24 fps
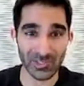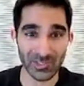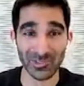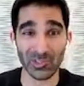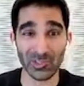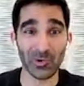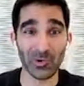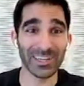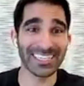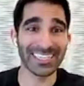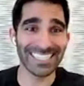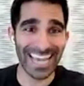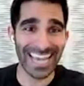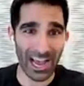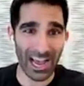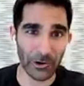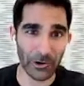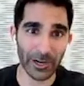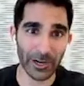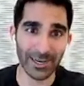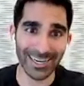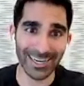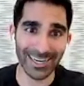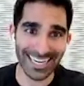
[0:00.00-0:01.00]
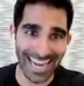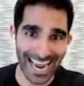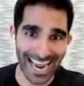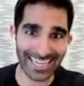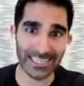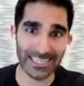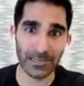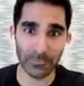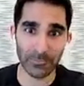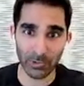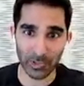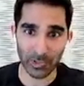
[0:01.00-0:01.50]
So it's going down
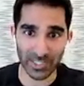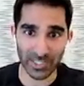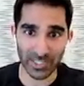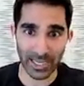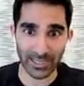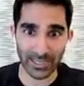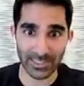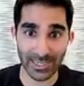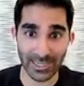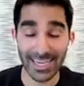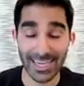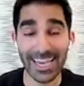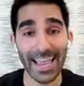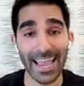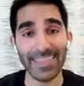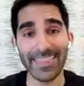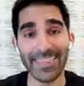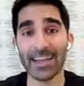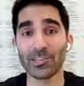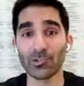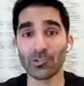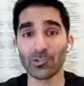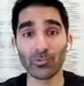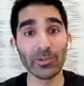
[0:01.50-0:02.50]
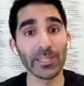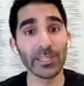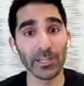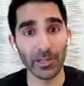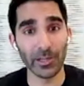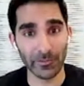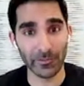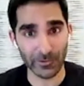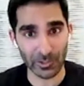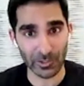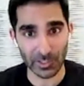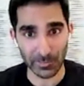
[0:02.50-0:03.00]
90%. And that is really
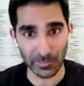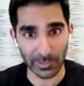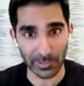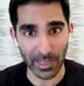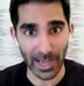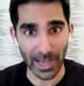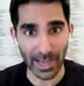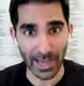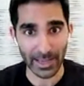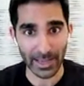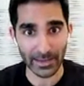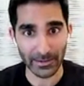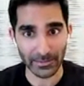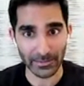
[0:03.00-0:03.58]
good for supply.